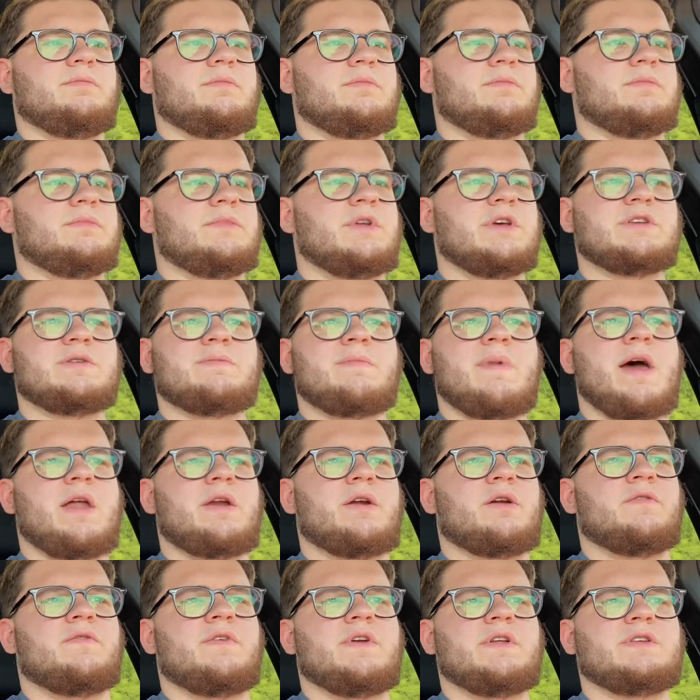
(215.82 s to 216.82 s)
doesn't
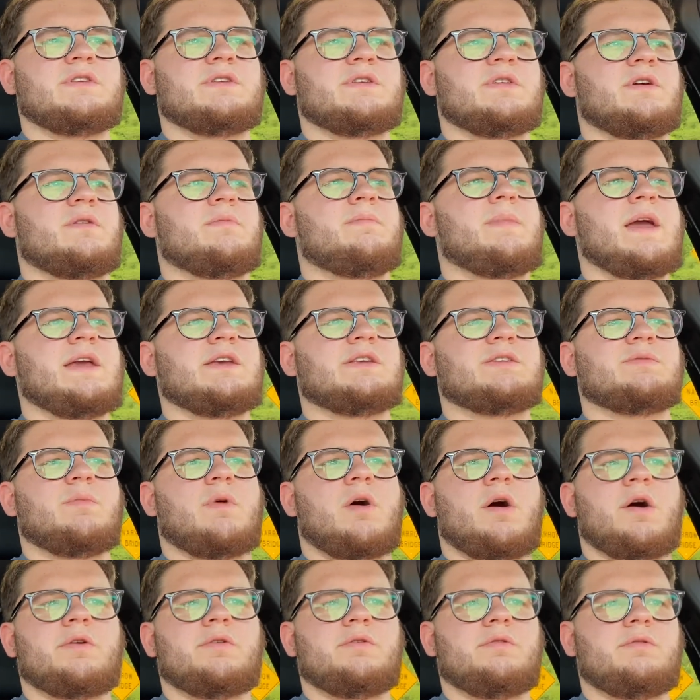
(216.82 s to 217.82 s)
matter if it's the base
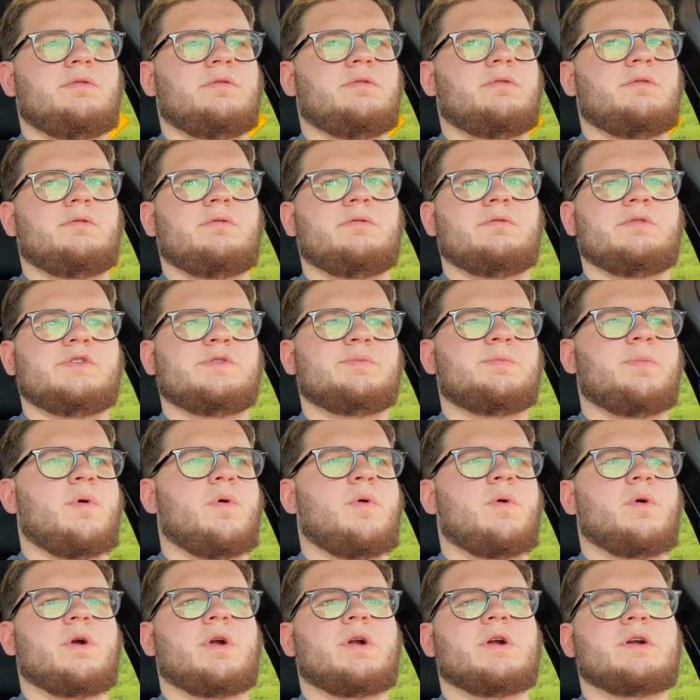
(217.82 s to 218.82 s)
model,
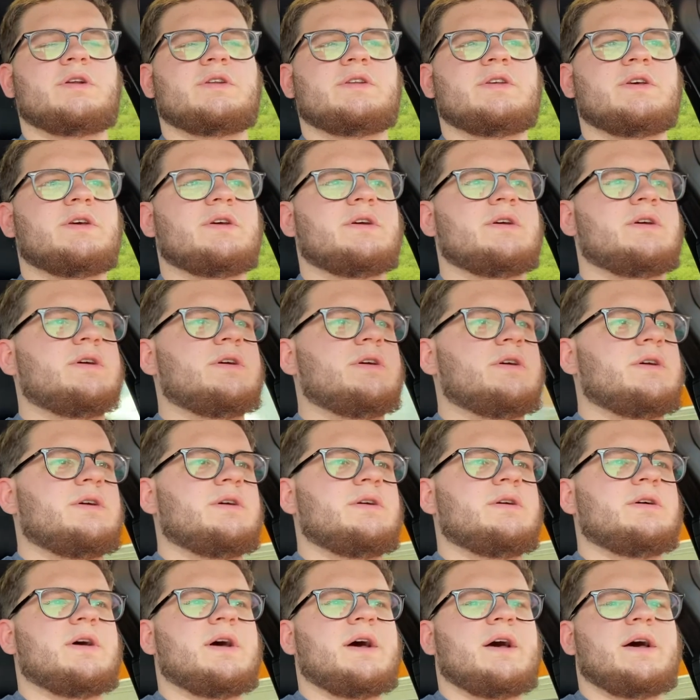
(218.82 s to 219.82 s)
Sport,
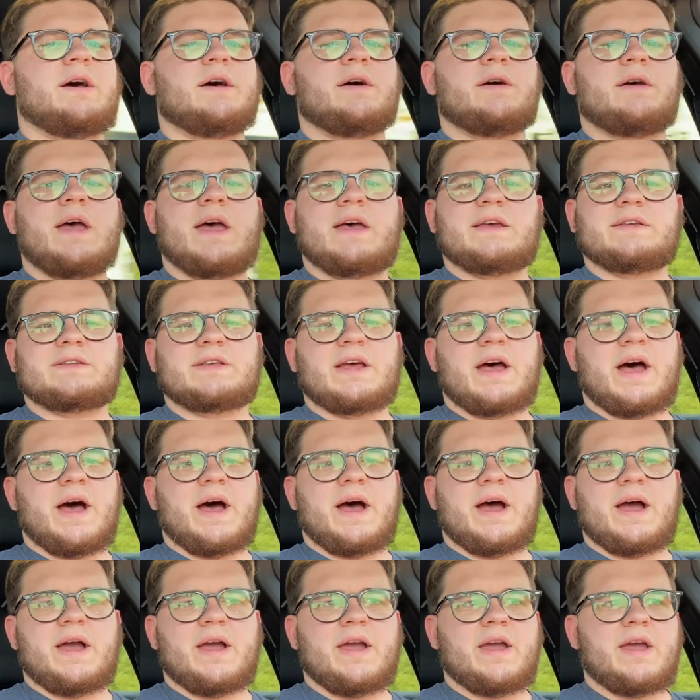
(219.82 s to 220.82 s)

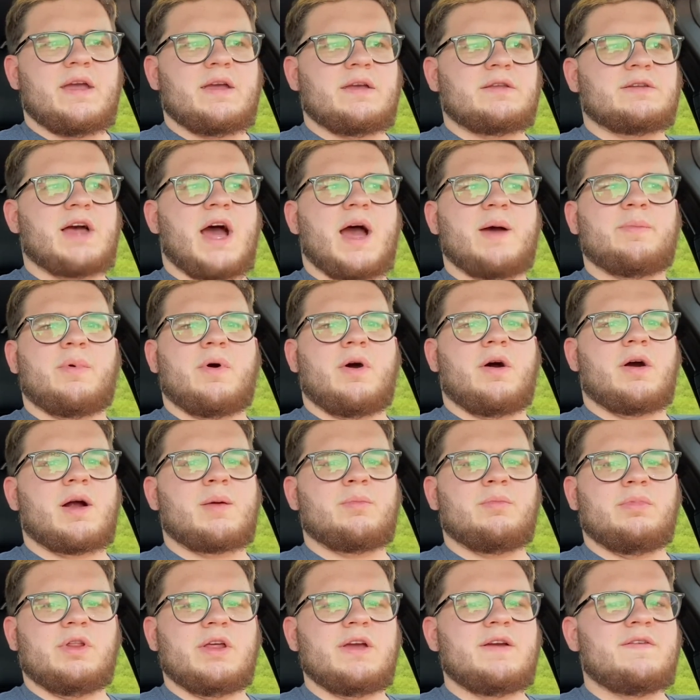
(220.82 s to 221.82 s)
SI, Type R, I
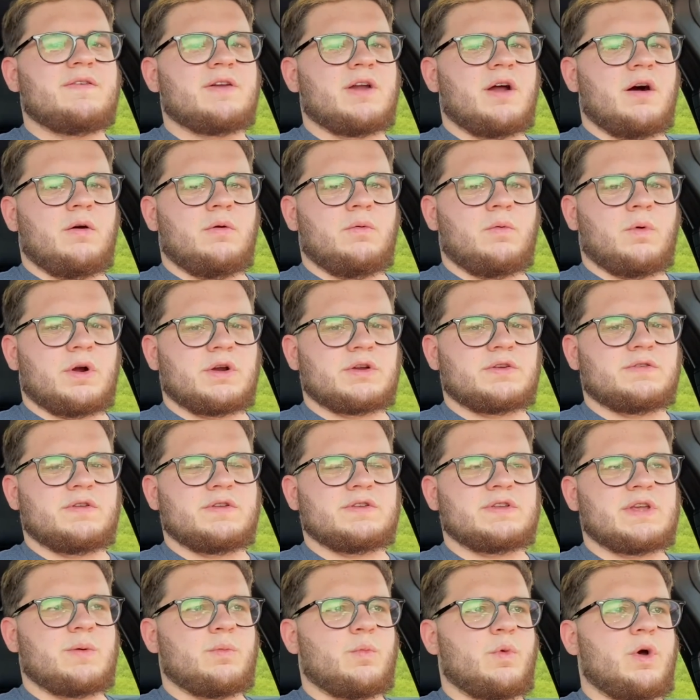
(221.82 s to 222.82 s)
believe it all works the
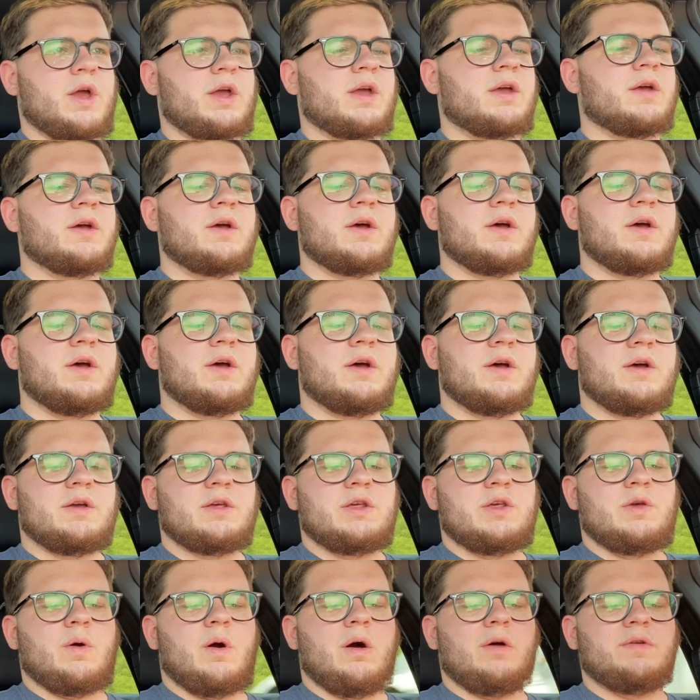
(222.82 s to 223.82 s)
same way.
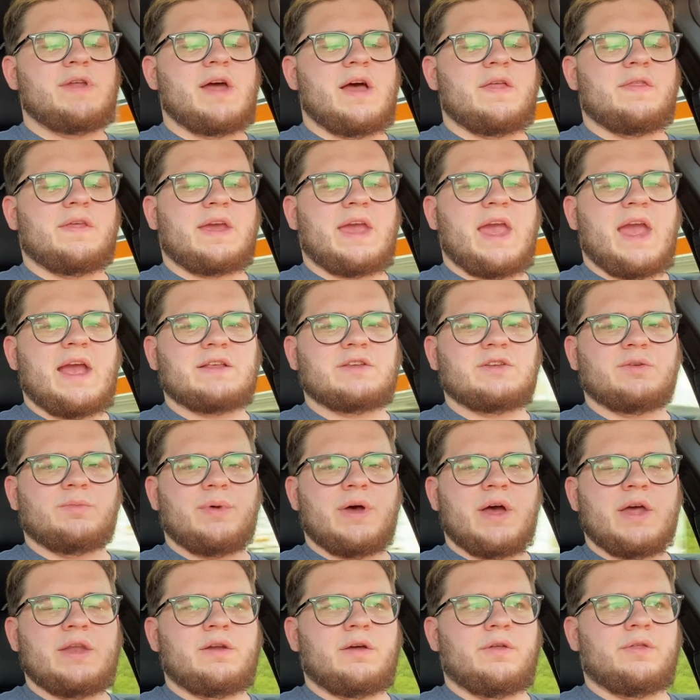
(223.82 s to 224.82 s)
You hold down the cancel
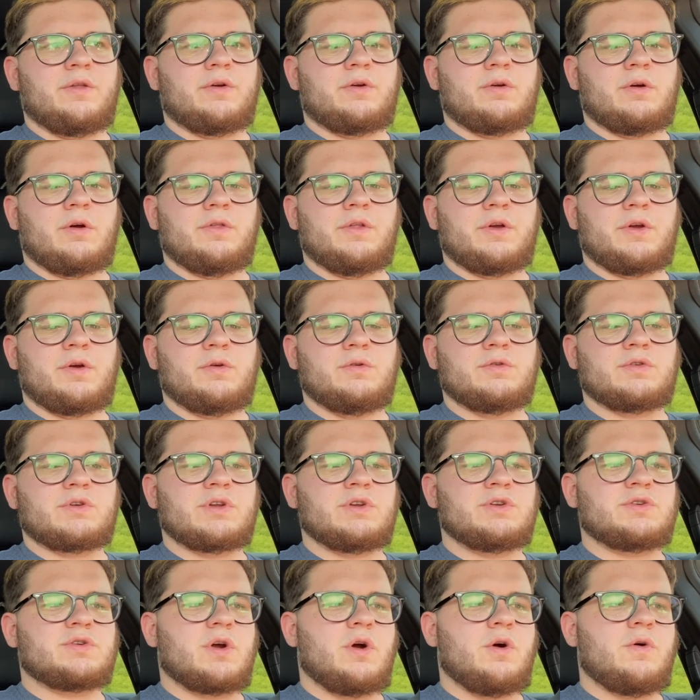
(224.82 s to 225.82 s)
button on the cruise
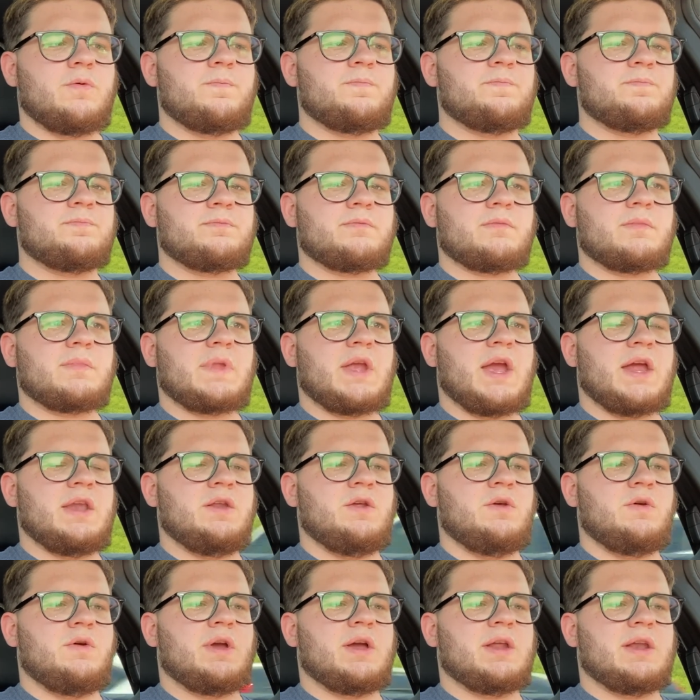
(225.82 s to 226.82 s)
control, and
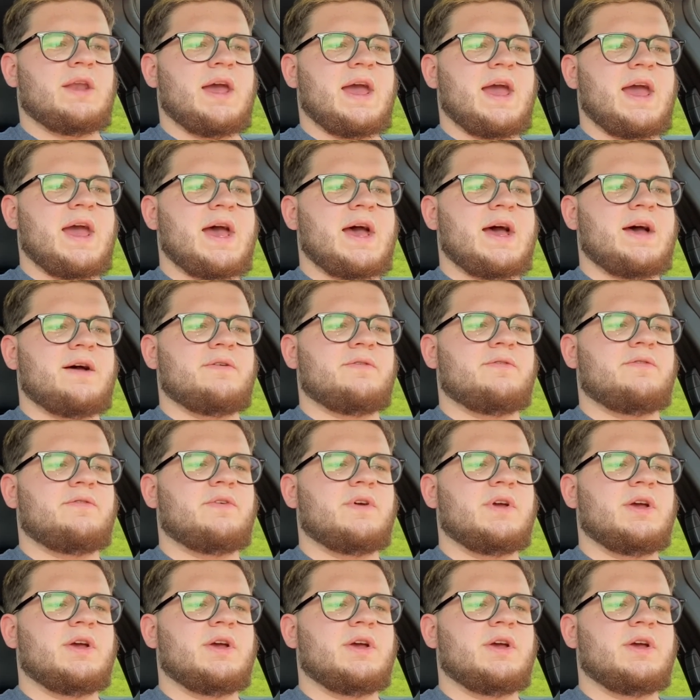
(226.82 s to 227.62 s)
you can have